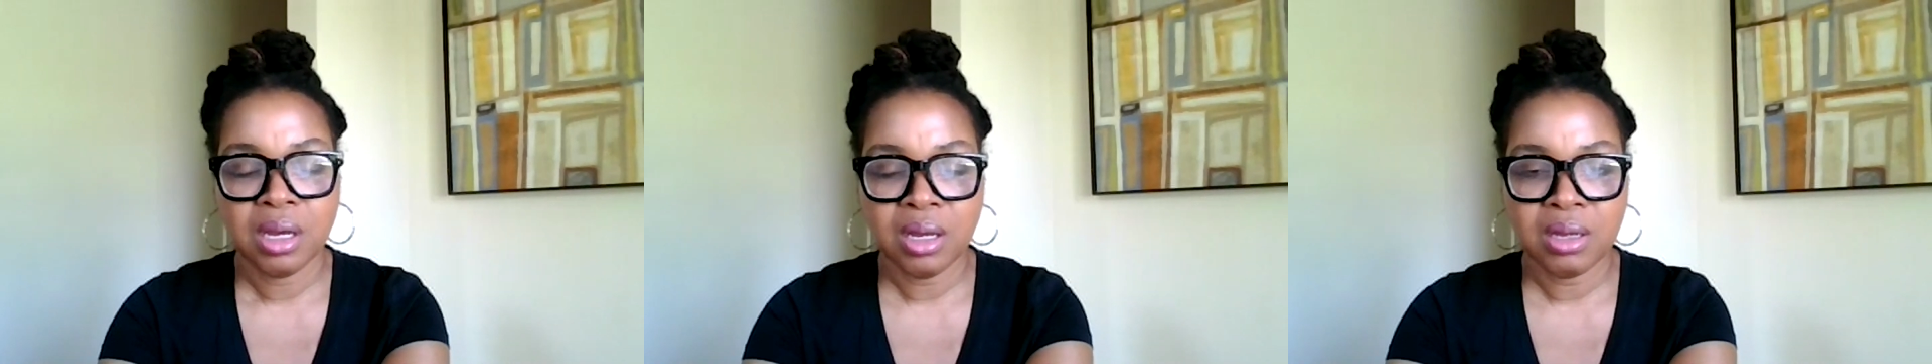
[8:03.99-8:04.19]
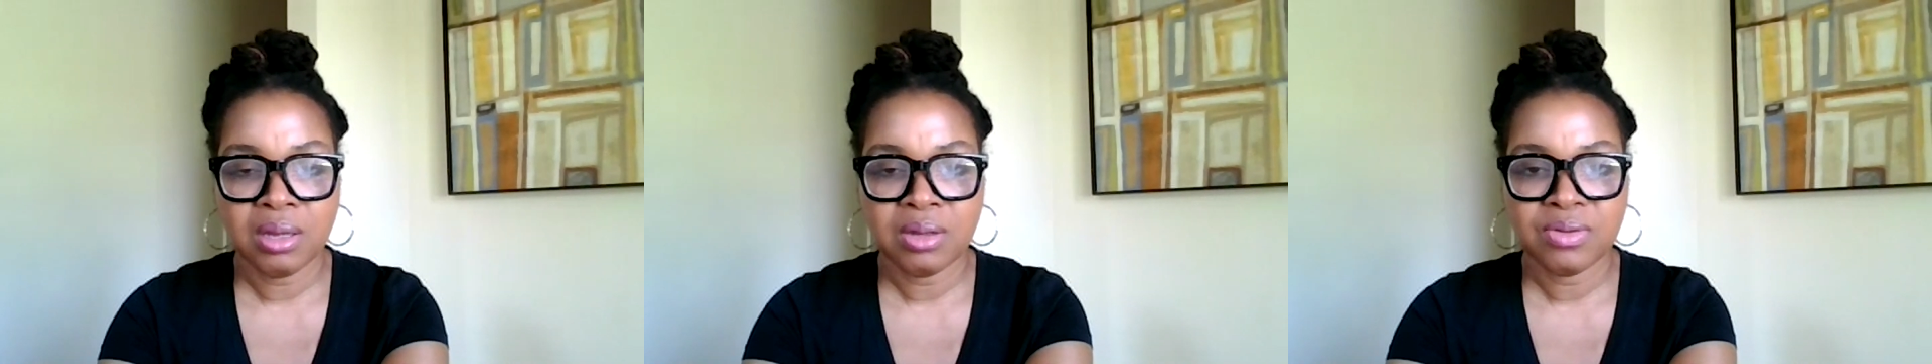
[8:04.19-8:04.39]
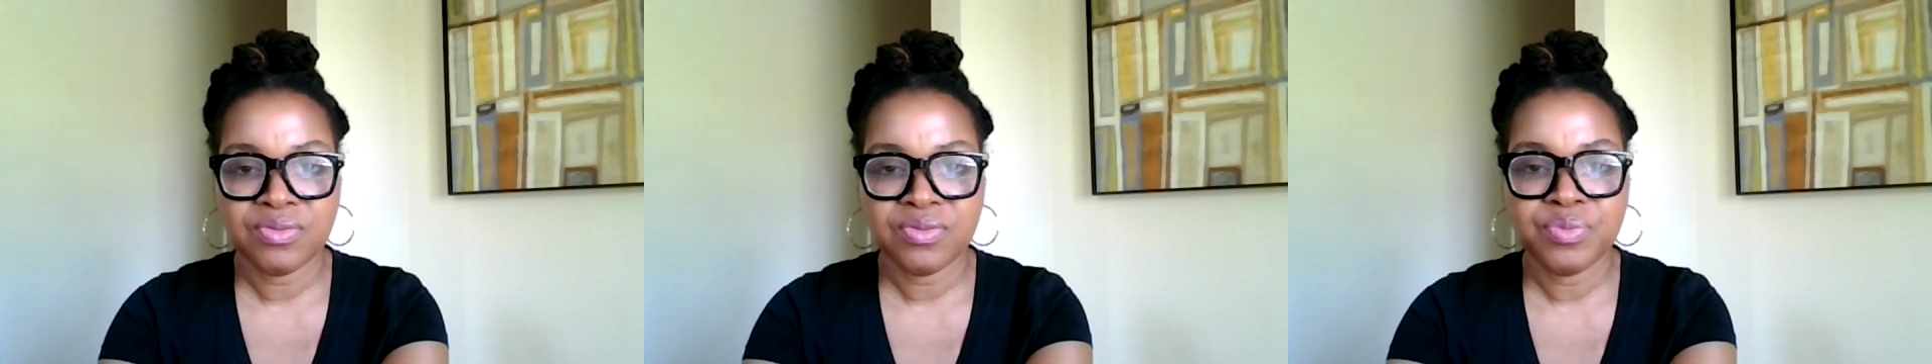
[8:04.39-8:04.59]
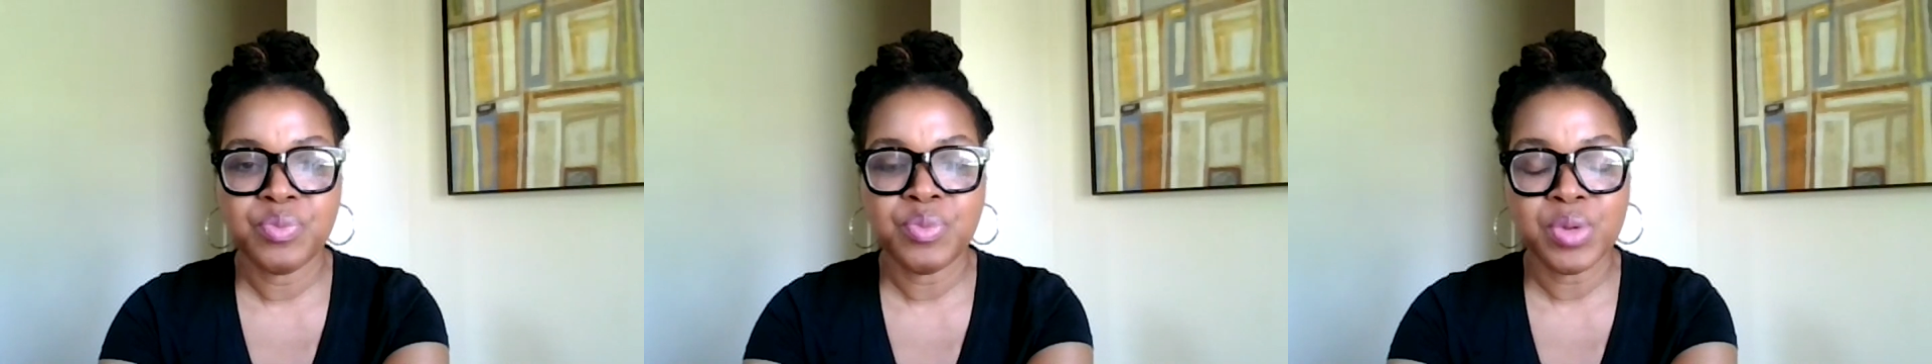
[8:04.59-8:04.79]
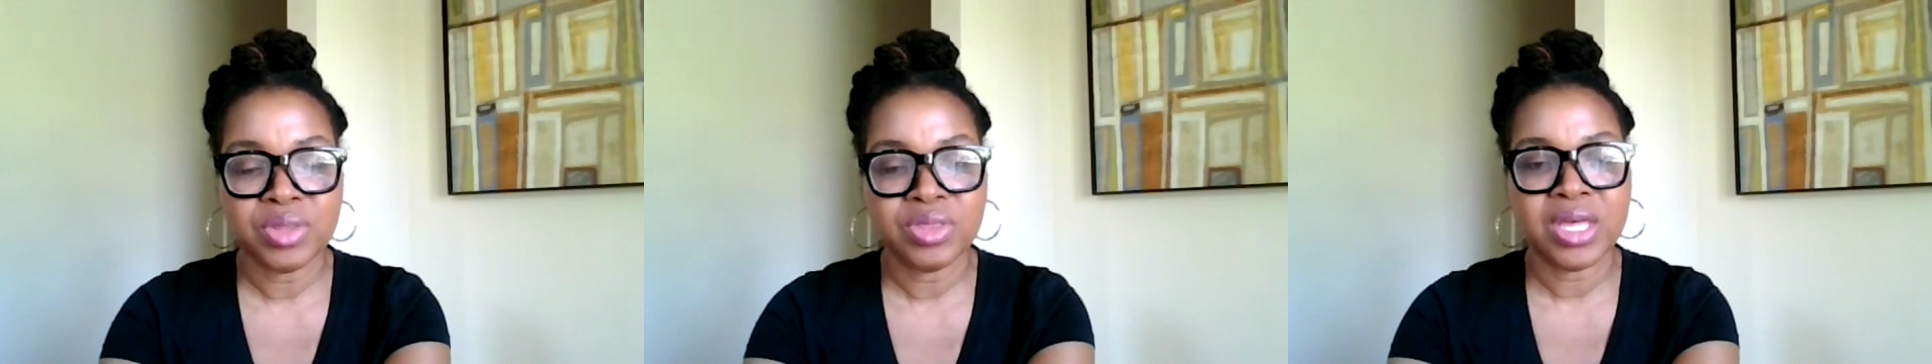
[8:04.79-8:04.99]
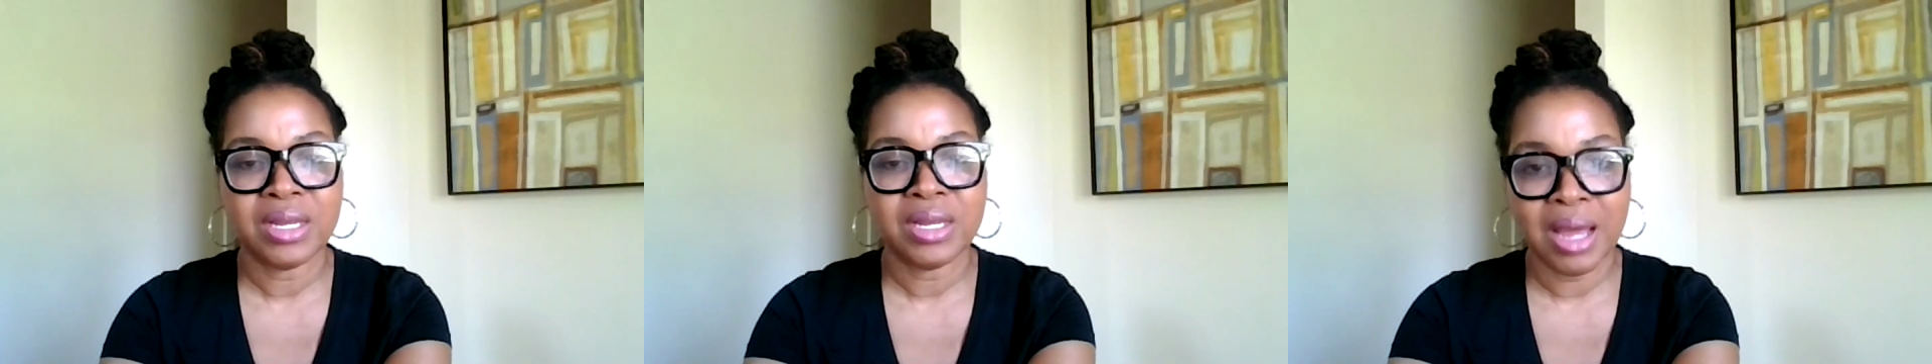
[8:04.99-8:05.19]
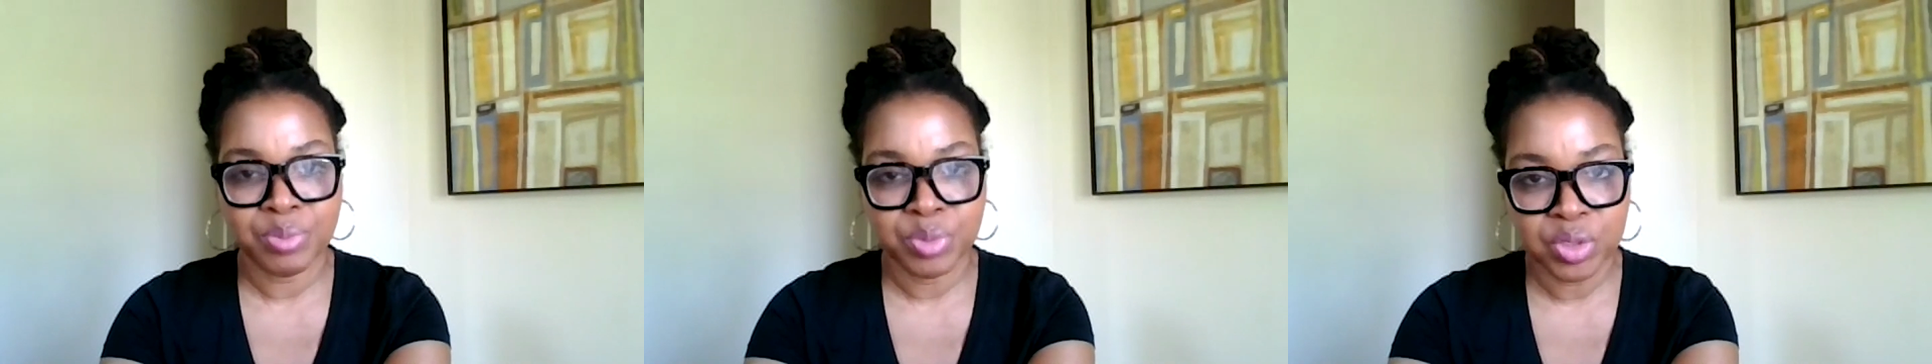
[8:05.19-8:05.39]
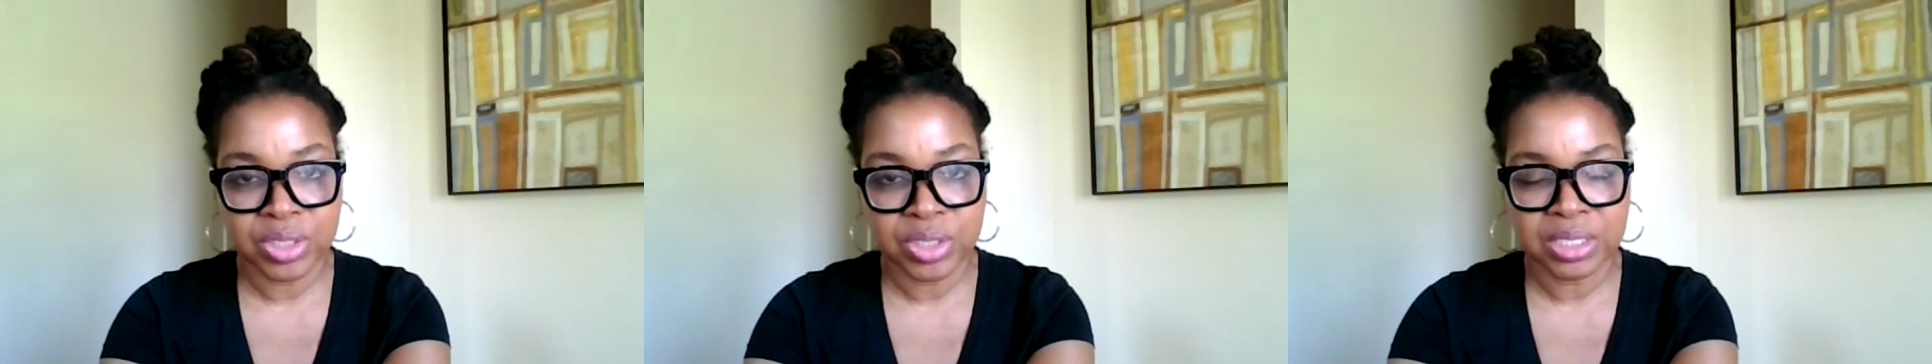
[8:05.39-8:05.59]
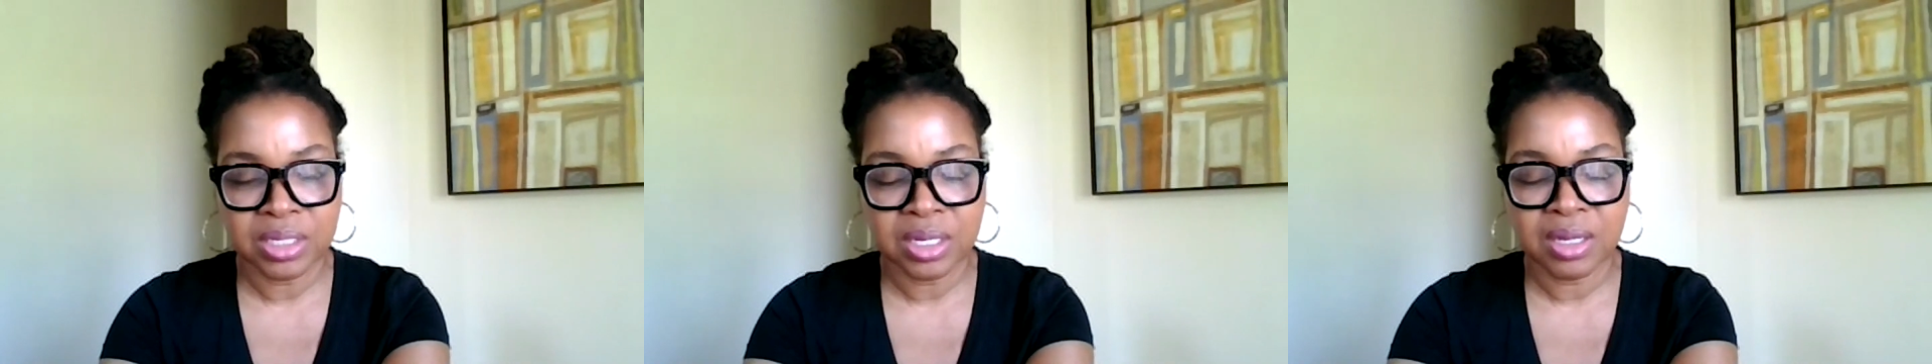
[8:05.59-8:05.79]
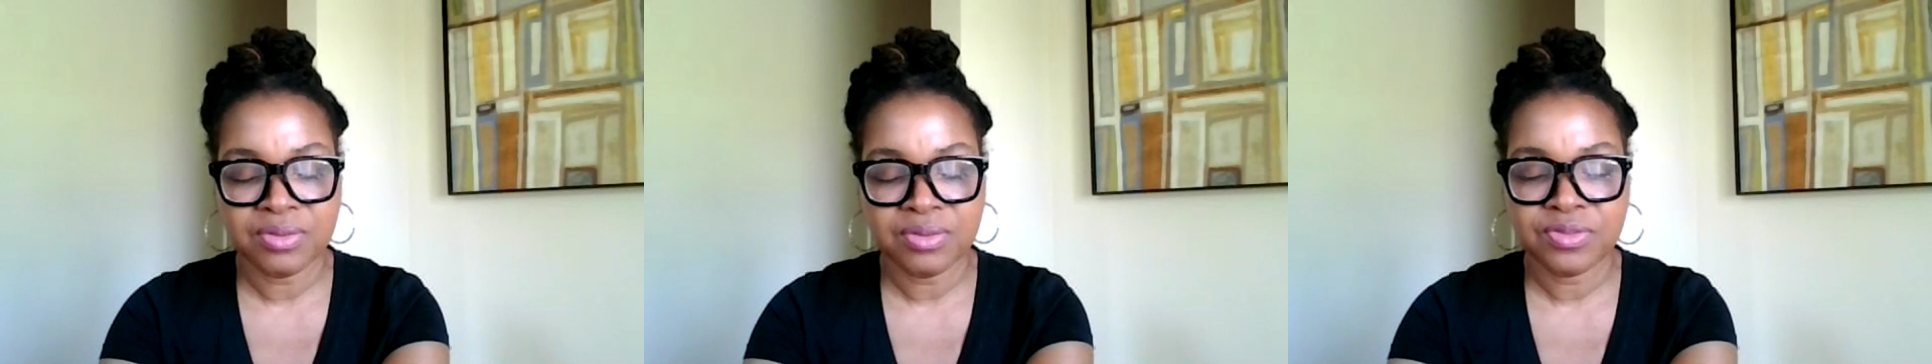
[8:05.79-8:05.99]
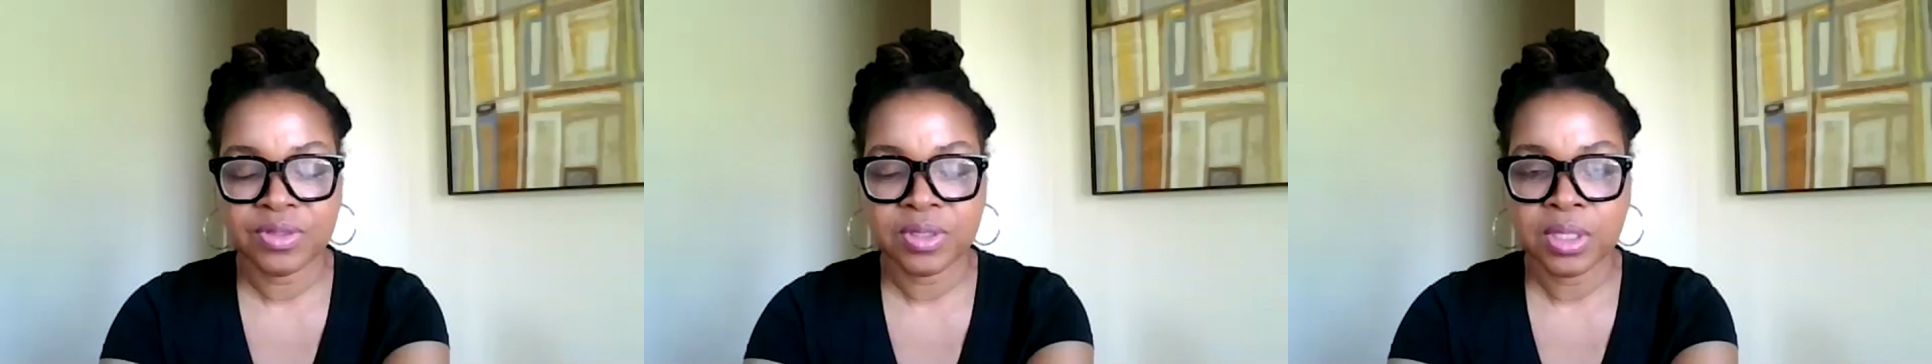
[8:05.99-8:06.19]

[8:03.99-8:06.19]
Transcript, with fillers: of that I'm good enough.